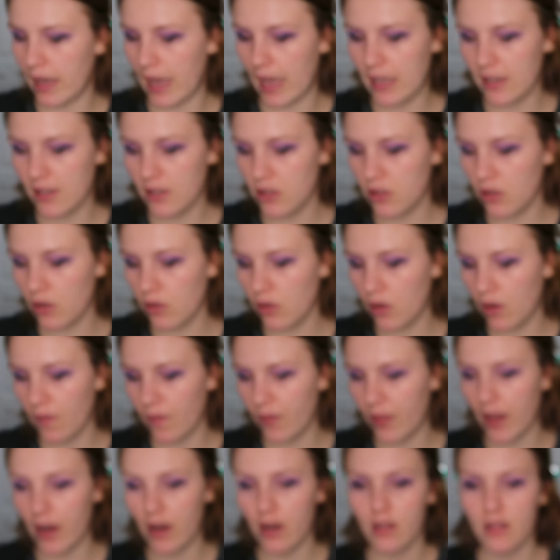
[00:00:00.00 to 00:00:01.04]
I just don't know
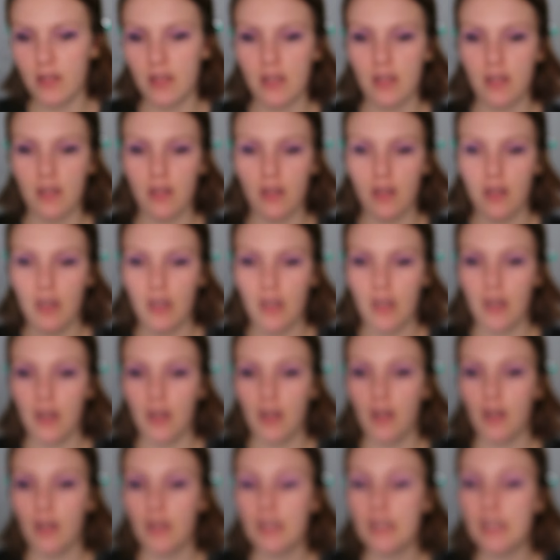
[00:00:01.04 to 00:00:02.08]
if there's
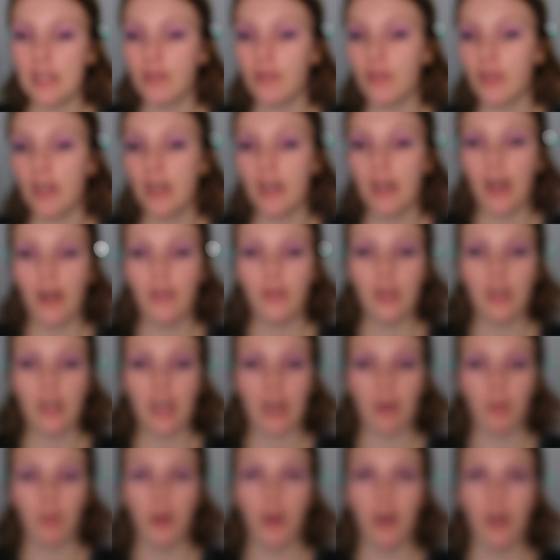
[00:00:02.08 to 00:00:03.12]
different enough to
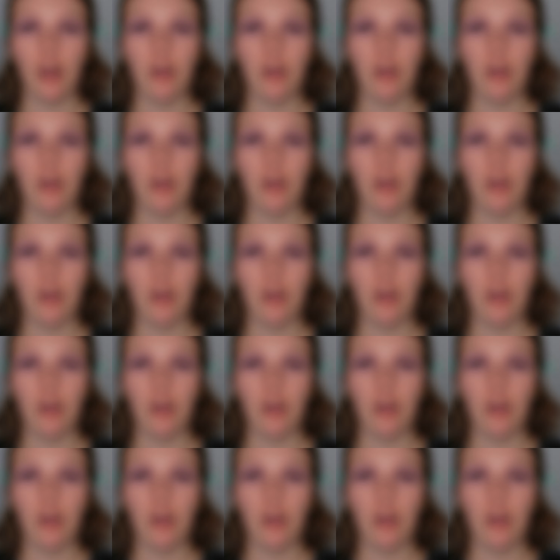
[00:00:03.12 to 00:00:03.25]
like put